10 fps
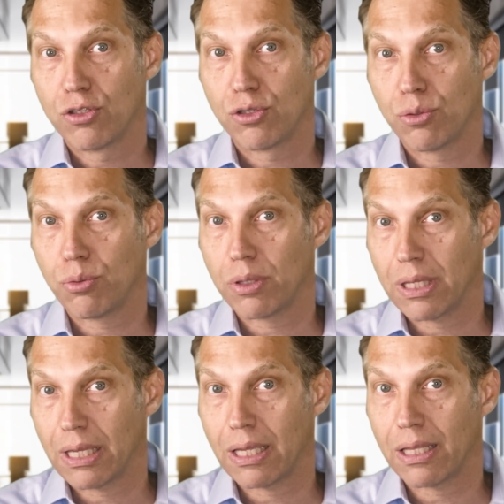to
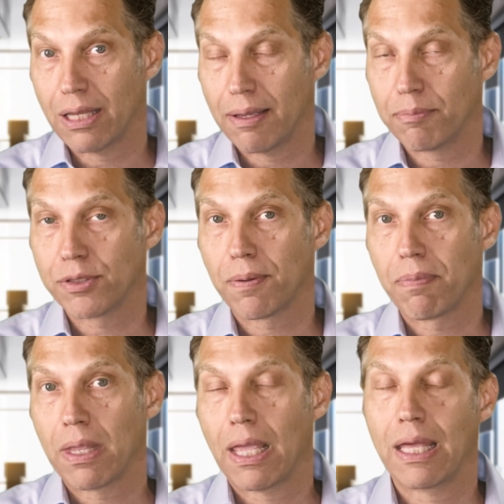the limbs,
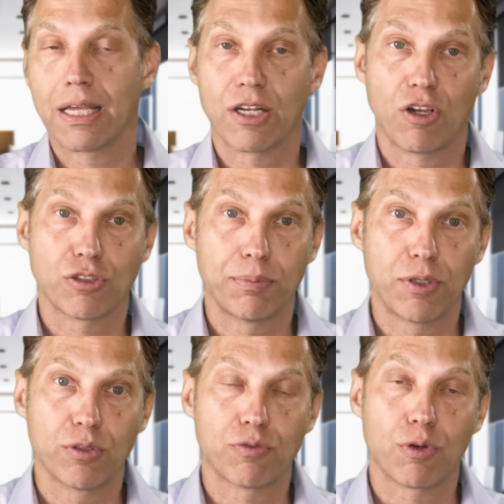and it can also be
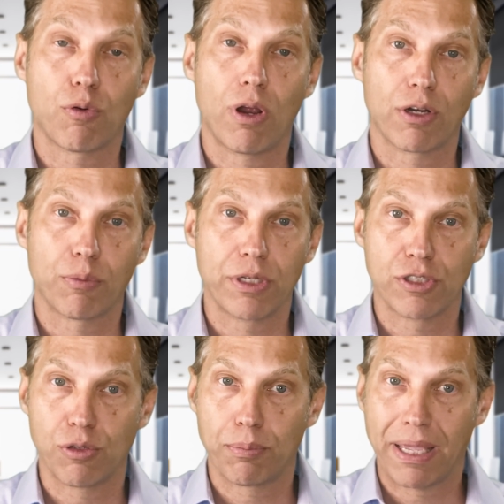used for chronic
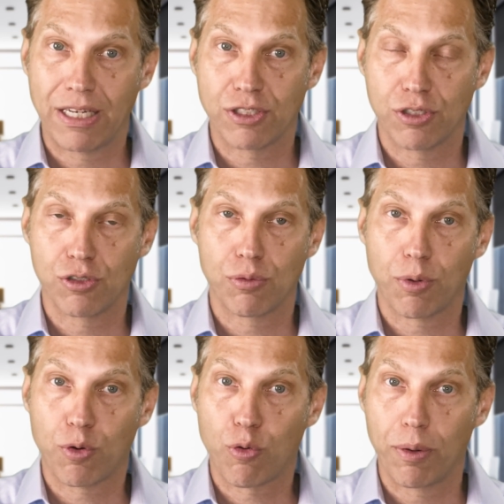regional pain syndrome, or
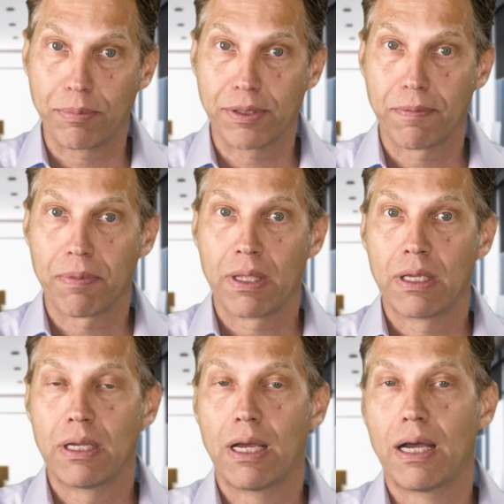CRIPS.
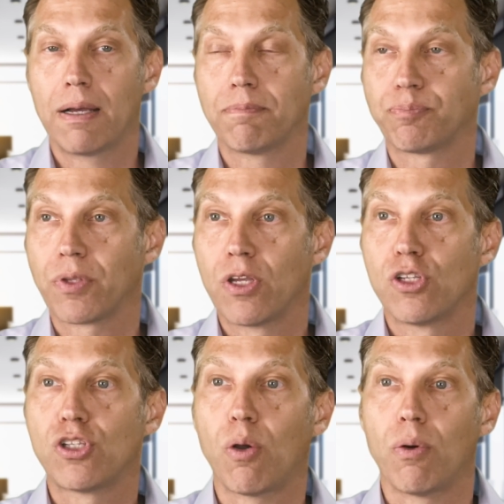
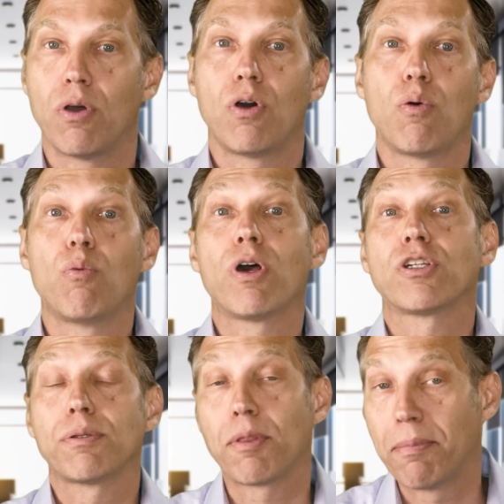So what are
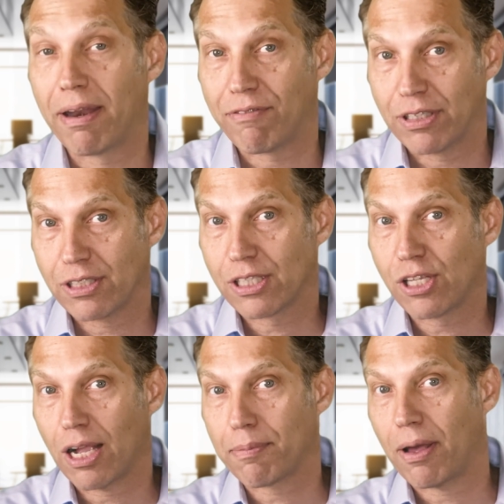some of the benefits? Let's
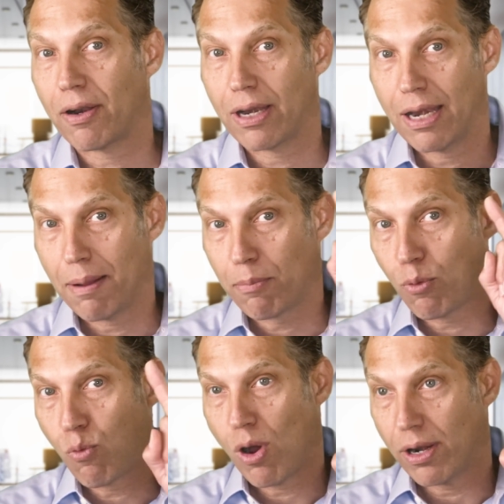talk about it. Number
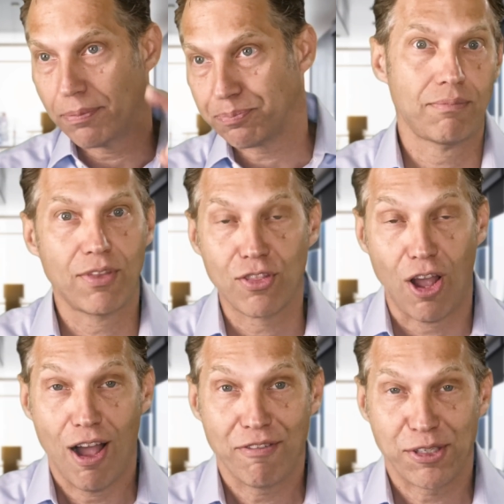one, the
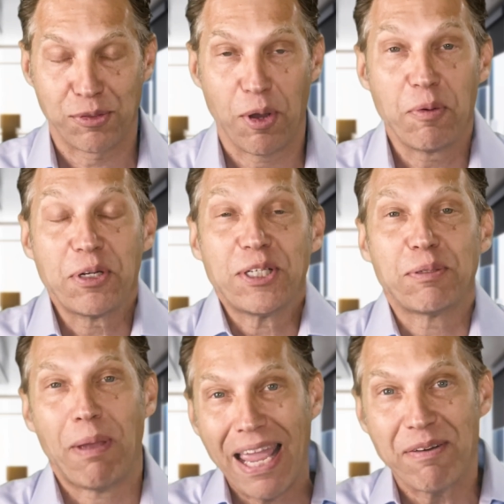obvious one, which is
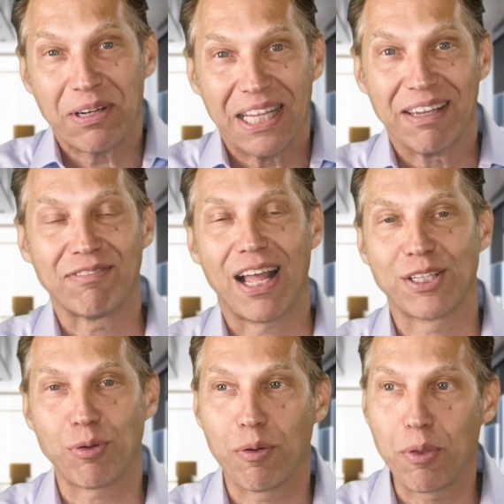pain relief.
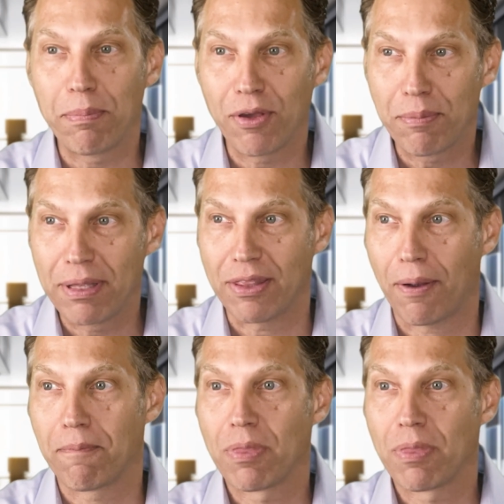That's why we put them in there.